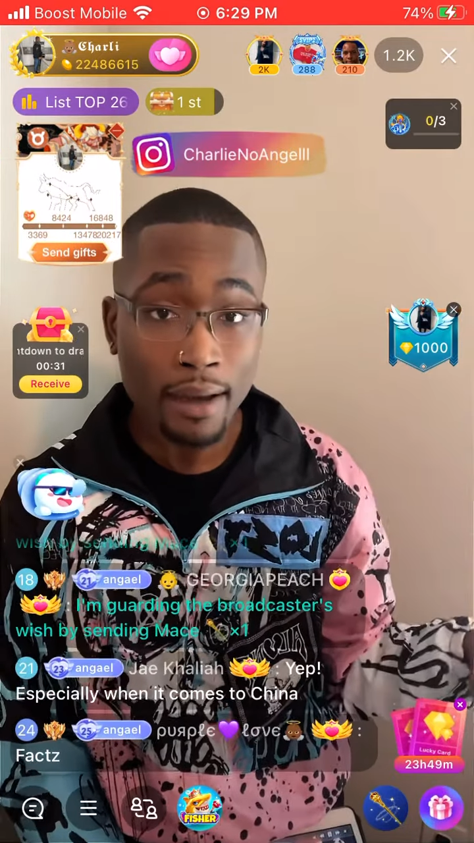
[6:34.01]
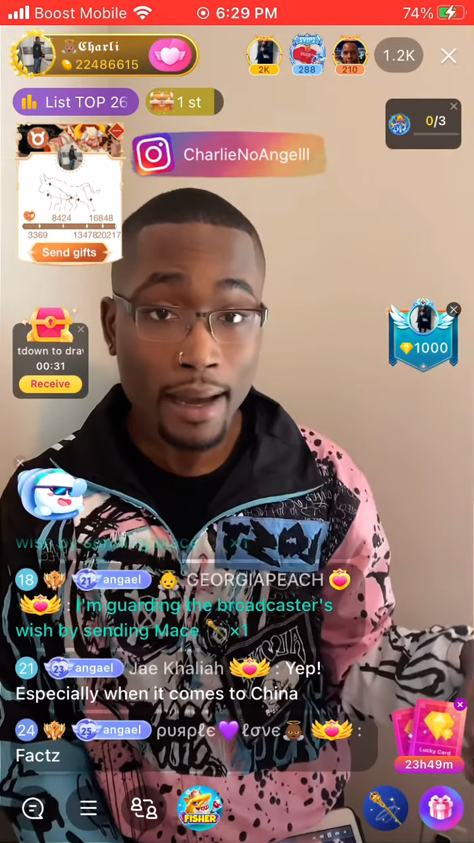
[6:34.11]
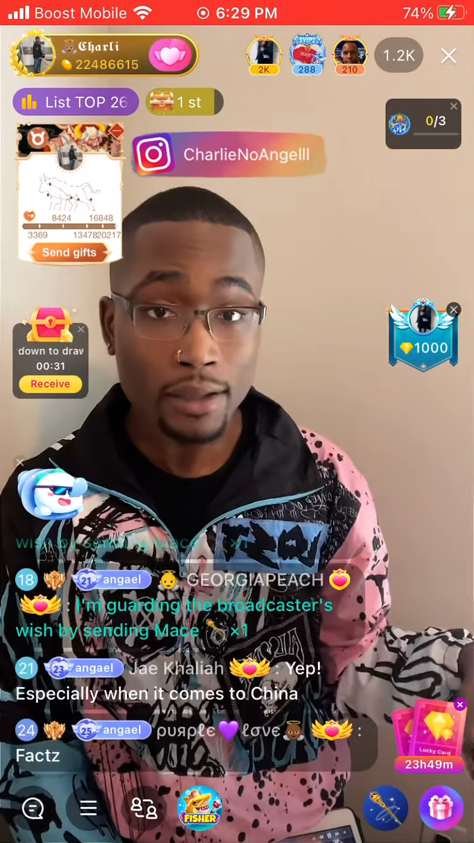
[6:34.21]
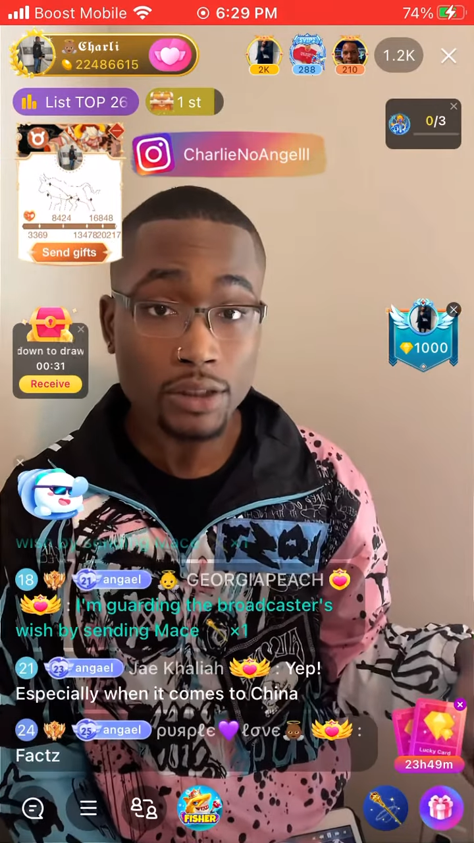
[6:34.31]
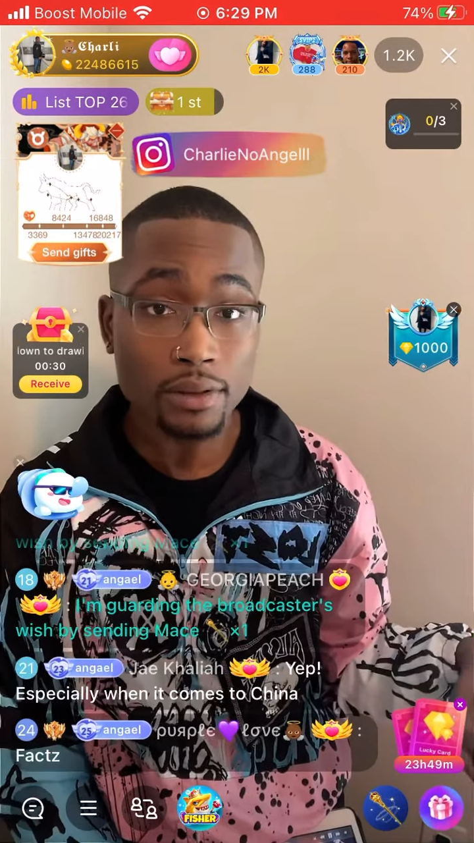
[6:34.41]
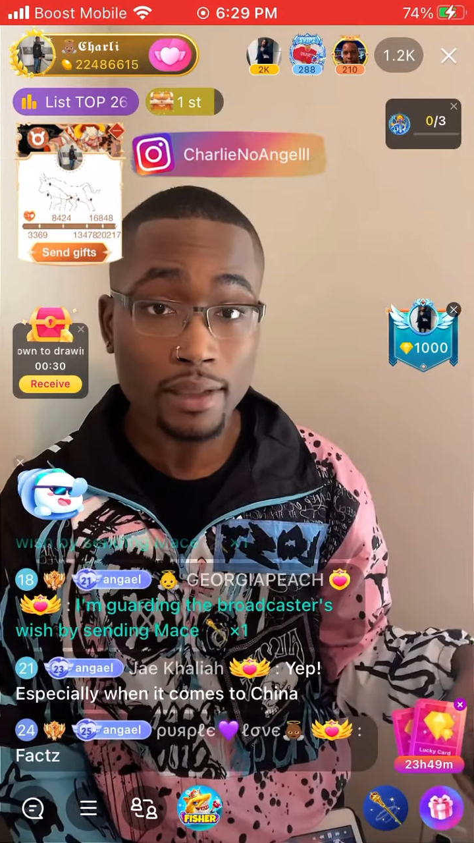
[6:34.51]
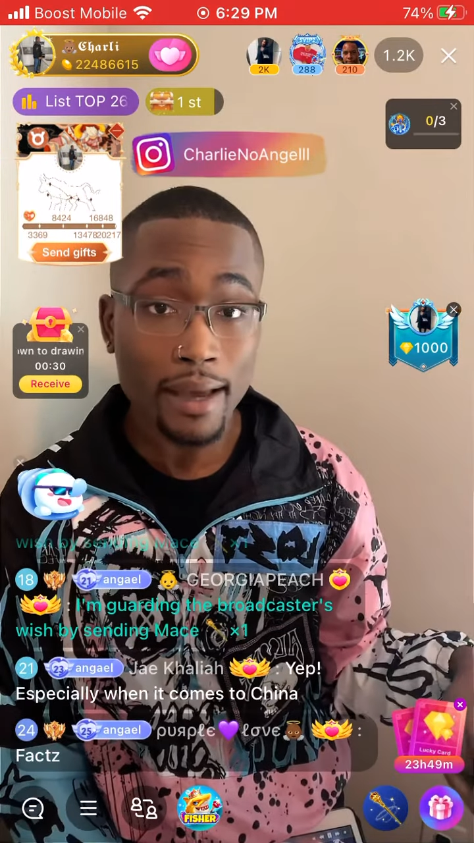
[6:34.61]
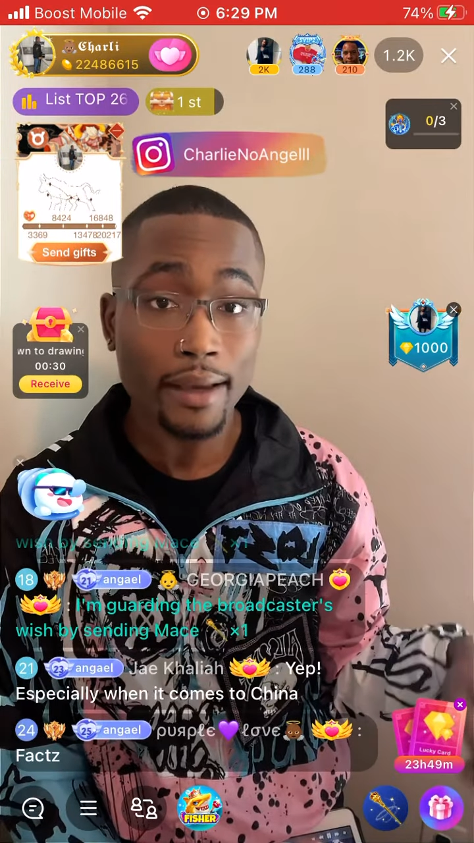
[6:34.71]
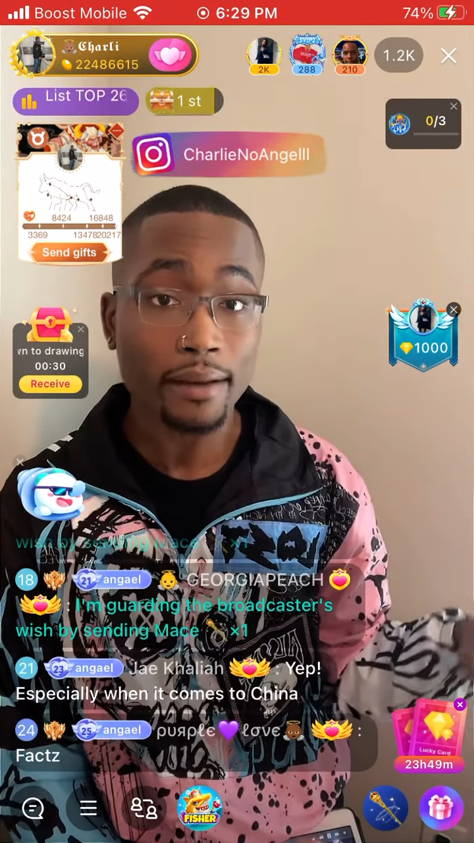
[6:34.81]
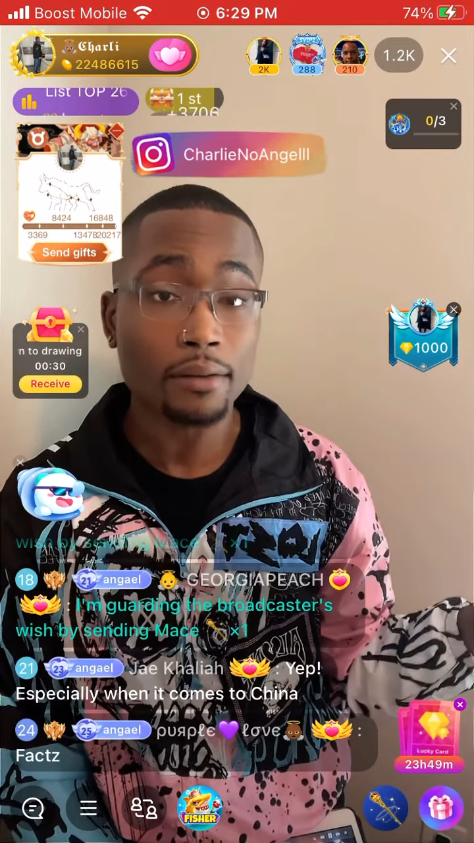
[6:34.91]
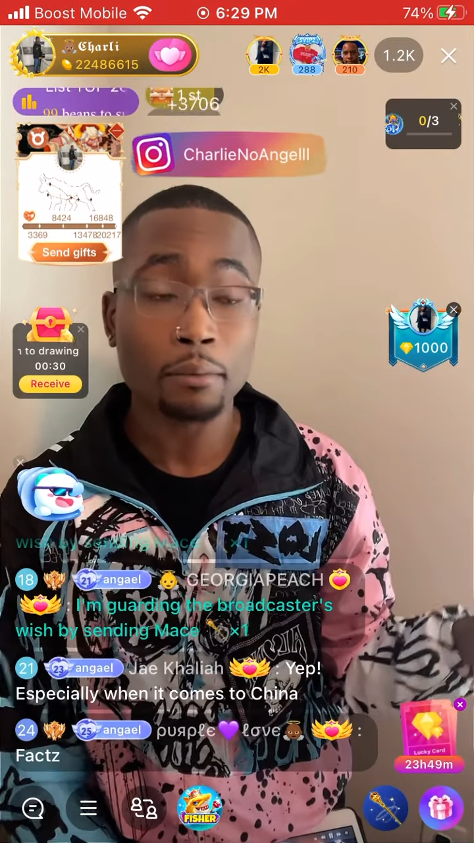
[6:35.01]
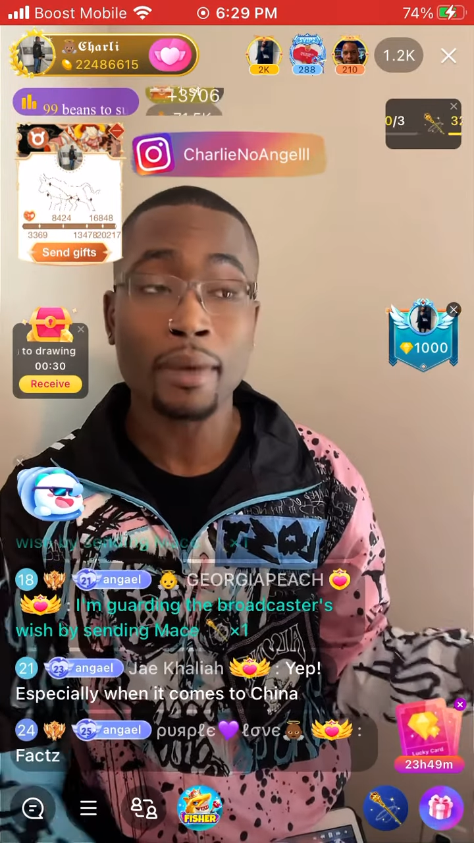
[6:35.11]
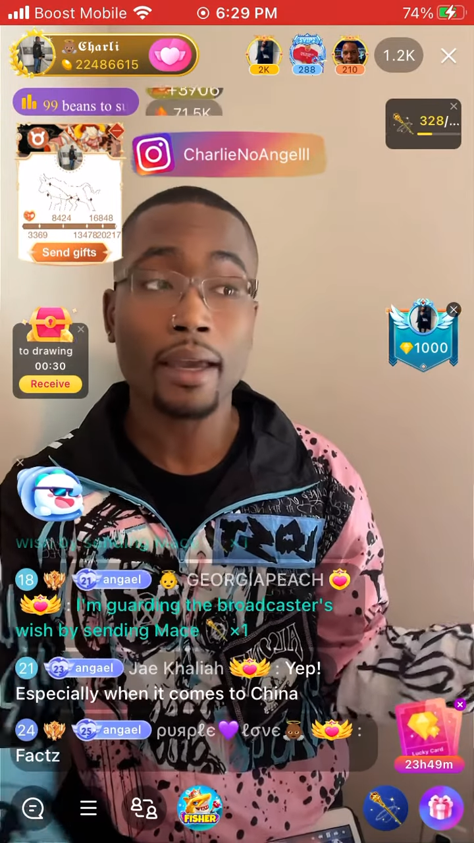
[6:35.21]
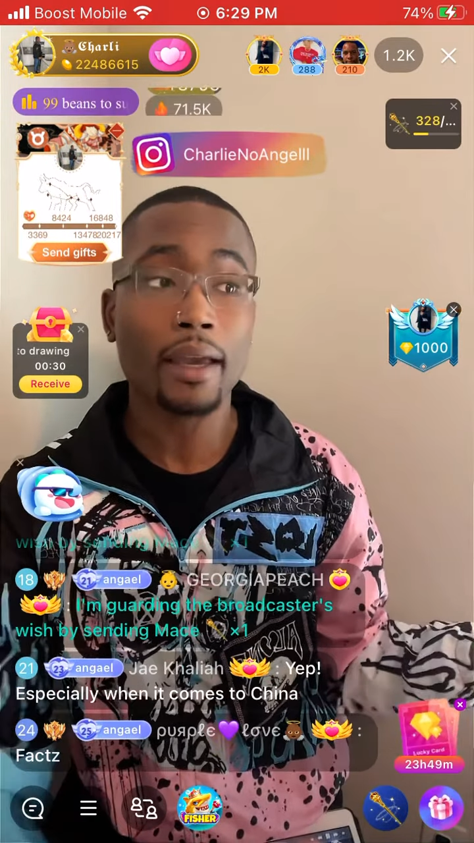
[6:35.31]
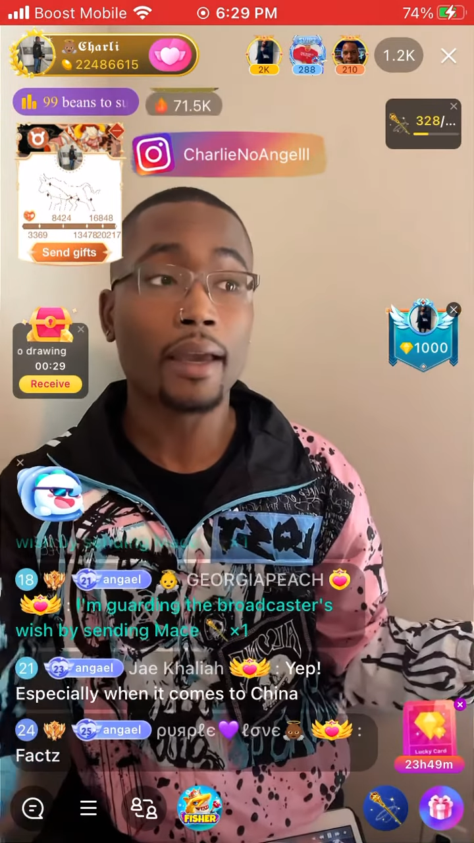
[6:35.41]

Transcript: man, she was really doing